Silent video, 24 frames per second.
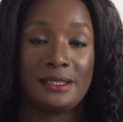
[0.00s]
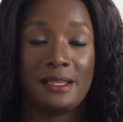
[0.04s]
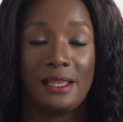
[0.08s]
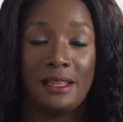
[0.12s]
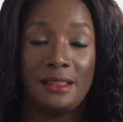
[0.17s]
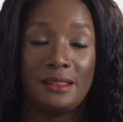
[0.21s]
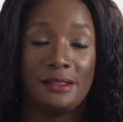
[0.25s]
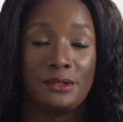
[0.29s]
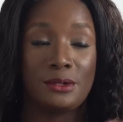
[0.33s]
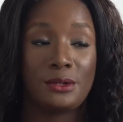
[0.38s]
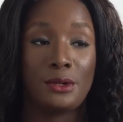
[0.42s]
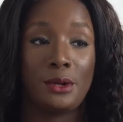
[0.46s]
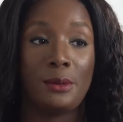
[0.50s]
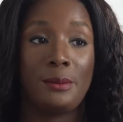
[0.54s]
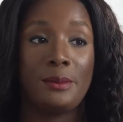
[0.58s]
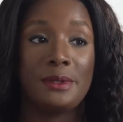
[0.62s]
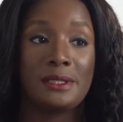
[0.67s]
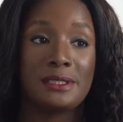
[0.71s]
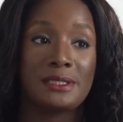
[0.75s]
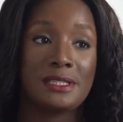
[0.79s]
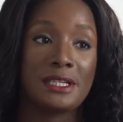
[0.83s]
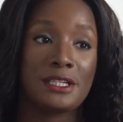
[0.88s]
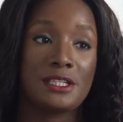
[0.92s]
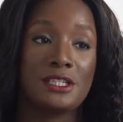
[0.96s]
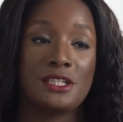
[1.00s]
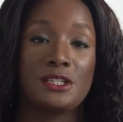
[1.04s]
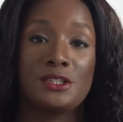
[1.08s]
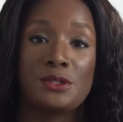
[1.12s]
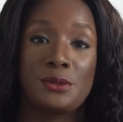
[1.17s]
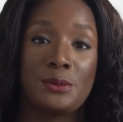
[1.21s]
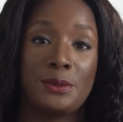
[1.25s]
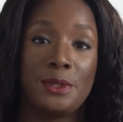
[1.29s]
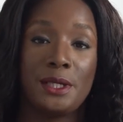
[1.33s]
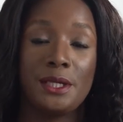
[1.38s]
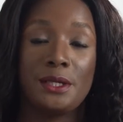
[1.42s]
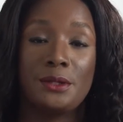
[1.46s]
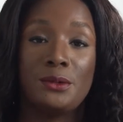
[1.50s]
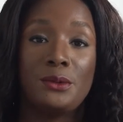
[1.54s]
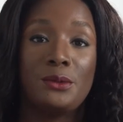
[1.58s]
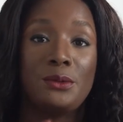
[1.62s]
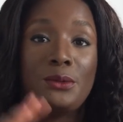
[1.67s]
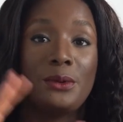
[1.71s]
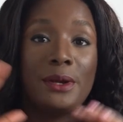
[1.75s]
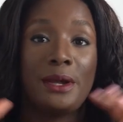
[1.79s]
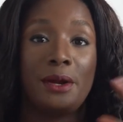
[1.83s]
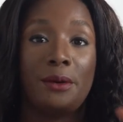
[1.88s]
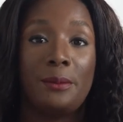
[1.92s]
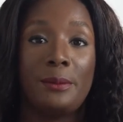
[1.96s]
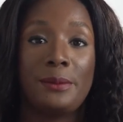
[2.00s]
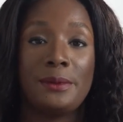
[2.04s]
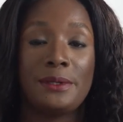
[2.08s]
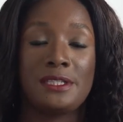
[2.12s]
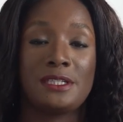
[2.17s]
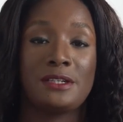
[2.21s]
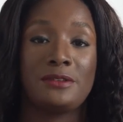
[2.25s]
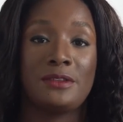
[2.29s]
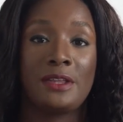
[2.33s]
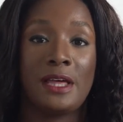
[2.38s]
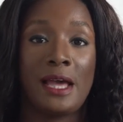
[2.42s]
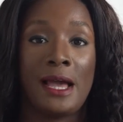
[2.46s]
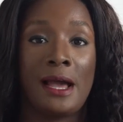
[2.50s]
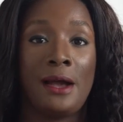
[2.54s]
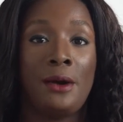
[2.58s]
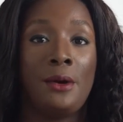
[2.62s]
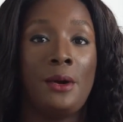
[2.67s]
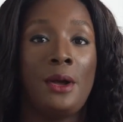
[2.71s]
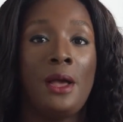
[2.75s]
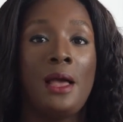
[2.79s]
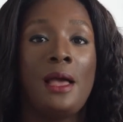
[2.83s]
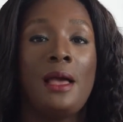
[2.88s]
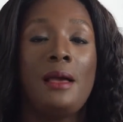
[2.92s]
in the comment section so we can all help each other out.